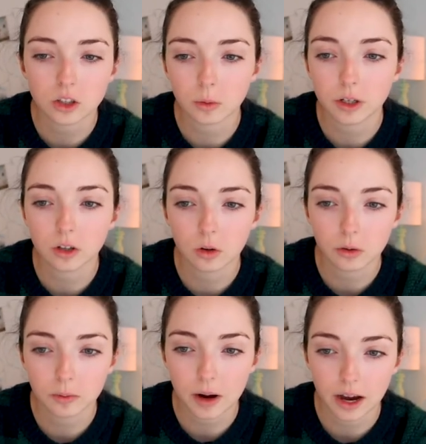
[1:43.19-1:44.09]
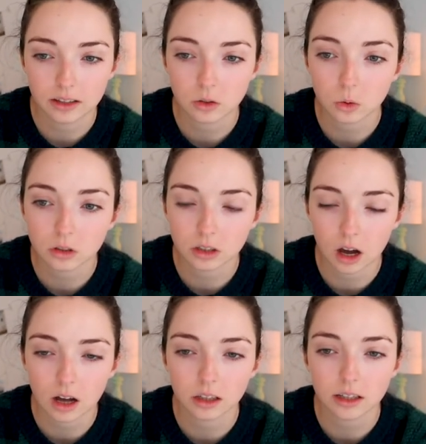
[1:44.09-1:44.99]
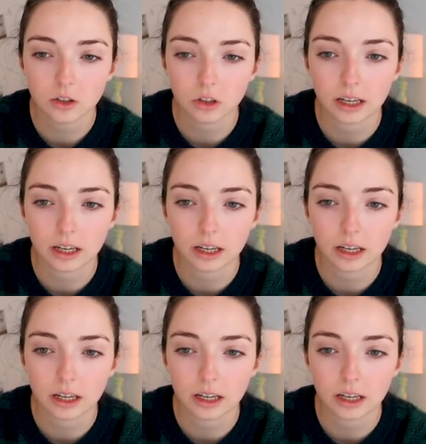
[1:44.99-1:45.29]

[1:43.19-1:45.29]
like when you're going from high school to college,